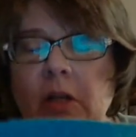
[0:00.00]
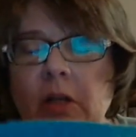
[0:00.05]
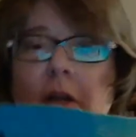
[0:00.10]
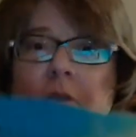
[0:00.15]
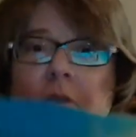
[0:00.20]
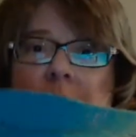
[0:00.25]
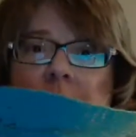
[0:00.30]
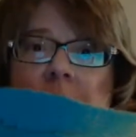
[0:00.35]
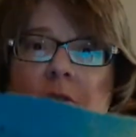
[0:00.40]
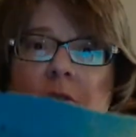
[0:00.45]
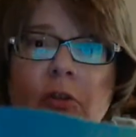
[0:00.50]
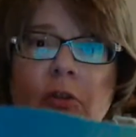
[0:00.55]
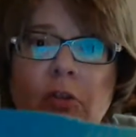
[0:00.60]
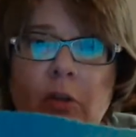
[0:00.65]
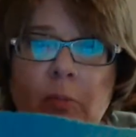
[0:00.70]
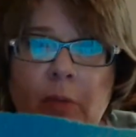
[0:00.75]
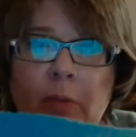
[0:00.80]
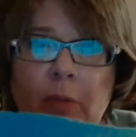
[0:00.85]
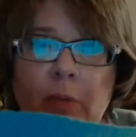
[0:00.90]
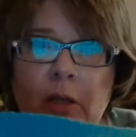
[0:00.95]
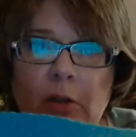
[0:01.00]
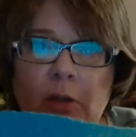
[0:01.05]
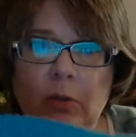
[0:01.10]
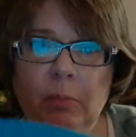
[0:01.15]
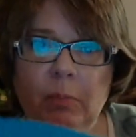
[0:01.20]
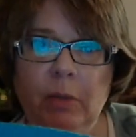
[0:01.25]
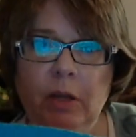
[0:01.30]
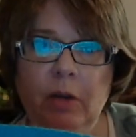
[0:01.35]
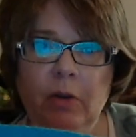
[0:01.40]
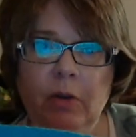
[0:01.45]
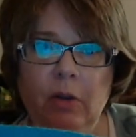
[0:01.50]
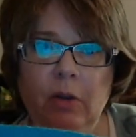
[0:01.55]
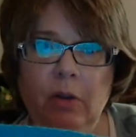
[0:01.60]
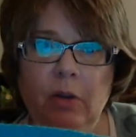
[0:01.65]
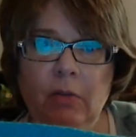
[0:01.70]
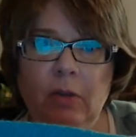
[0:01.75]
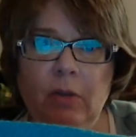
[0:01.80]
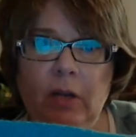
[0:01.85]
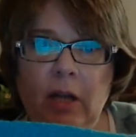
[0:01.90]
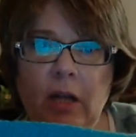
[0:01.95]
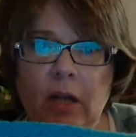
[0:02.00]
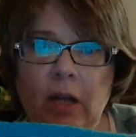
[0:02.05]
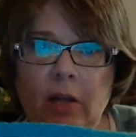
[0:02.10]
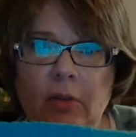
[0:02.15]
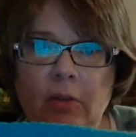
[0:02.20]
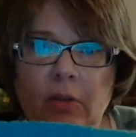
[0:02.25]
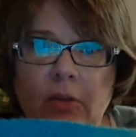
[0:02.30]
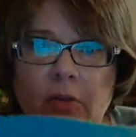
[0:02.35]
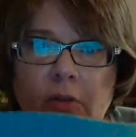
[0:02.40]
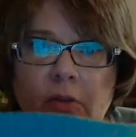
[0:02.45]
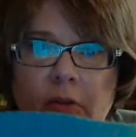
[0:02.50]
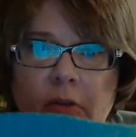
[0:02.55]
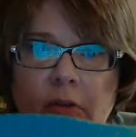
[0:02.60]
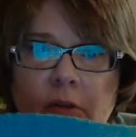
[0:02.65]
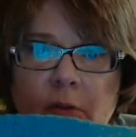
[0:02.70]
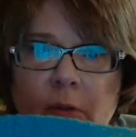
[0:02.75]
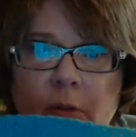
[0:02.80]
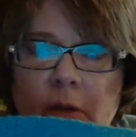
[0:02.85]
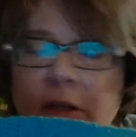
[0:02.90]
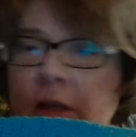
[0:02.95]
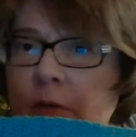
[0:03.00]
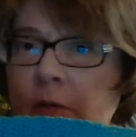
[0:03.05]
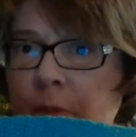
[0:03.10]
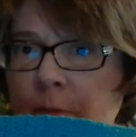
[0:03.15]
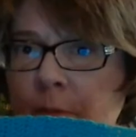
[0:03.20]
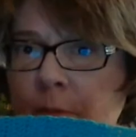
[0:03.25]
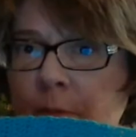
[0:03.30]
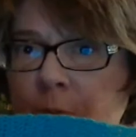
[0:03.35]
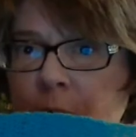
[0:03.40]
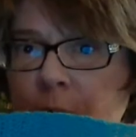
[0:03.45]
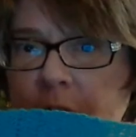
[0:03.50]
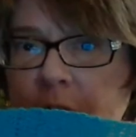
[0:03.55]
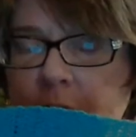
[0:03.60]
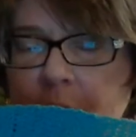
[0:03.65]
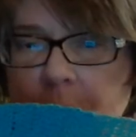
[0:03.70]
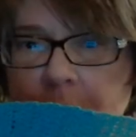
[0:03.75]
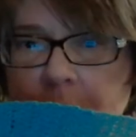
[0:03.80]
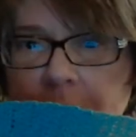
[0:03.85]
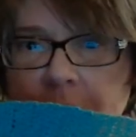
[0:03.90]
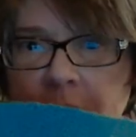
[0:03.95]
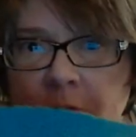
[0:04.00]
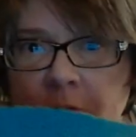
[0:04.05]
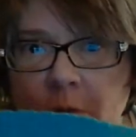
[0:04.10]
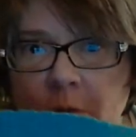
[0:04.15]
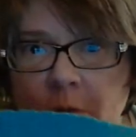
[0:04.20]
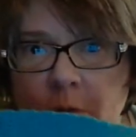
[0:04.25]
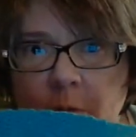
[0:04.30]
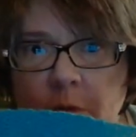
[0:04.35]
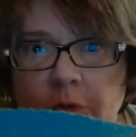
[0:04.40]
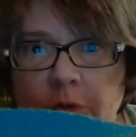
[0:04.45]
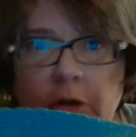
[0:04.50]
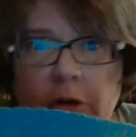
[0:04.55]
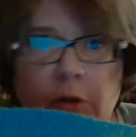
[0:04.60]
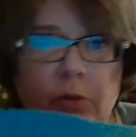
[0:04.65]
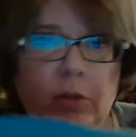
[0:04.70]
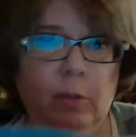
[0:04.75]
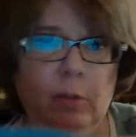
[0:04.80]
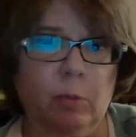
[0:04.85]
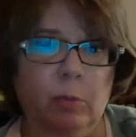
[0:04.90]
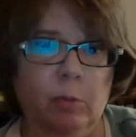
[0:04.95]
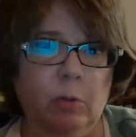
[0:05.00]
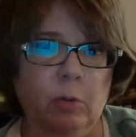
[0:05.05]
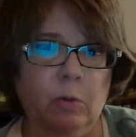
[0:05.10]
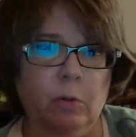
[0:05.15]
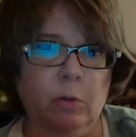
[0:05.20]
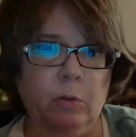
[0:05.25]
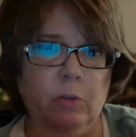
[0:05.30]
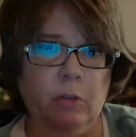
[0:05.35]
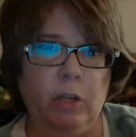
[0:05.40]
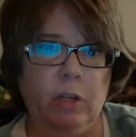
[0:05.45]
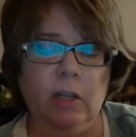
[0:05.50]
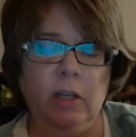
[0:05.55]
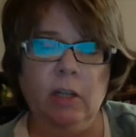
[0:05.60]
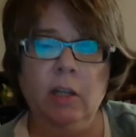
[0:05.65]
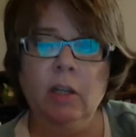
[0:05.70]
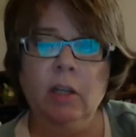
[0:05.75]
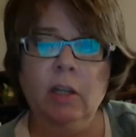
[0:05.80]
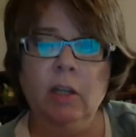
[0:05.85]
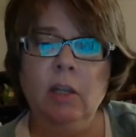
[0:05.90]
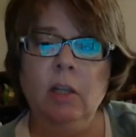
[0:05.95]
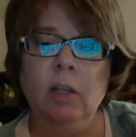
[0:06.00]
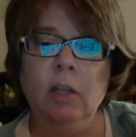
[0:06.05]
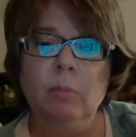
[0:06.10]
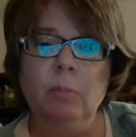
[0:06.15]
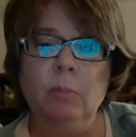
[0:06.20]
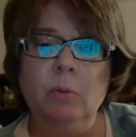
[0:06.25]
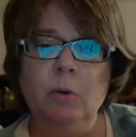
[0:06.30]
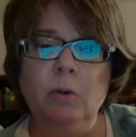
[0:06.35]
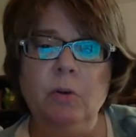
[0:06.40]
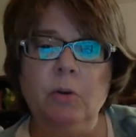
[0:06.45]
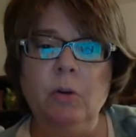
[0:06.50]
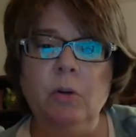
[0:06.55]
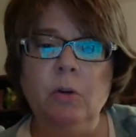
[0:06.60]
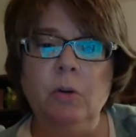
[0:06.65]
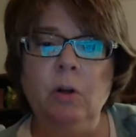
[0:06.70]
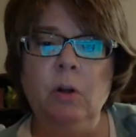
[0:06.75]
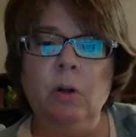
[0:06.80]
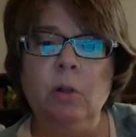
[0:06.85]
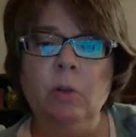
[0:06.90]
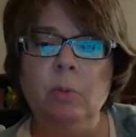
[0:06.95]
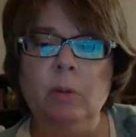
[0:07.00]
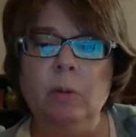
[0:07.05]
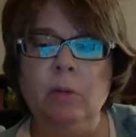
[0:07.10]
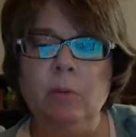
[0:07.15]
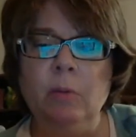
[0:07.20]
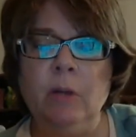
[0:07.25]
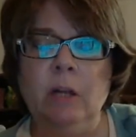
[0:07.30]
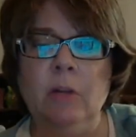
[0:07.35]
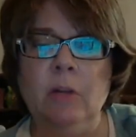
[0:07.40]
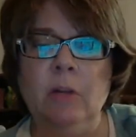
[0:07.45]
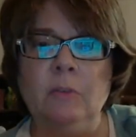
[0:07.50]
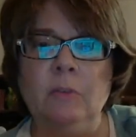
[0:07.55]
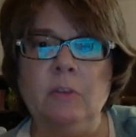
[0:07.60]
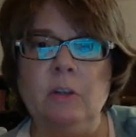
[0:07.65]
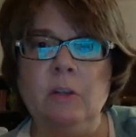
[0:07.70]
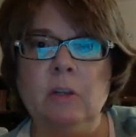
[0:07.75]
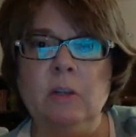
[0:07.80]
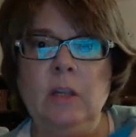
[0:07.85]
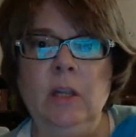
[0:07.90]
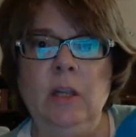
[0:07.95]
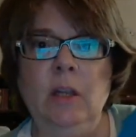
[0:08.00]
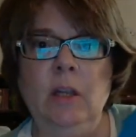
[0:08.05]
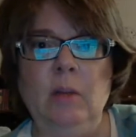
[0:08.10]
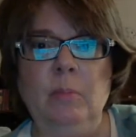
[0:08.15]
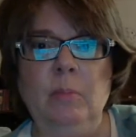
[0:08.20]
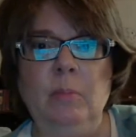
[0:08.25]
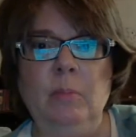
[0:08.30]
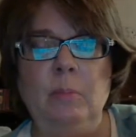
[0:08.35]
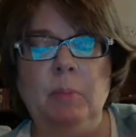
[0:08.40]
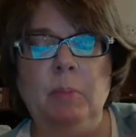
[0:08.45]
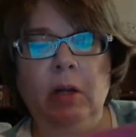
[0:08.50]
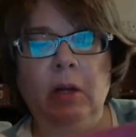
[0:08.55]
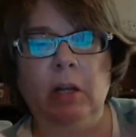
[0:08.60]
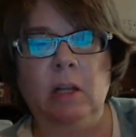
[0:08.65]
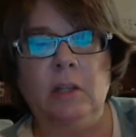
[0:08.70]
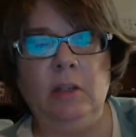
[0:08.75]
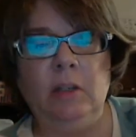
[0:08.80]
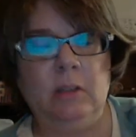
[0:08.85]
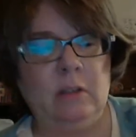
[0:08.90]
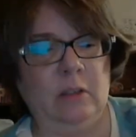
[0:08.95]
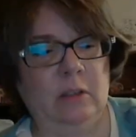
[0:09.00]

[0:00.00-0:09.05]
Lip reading: the stitching might look better if it had the single, I can't remember whether it was single crochet or double crochet border all the way around it, but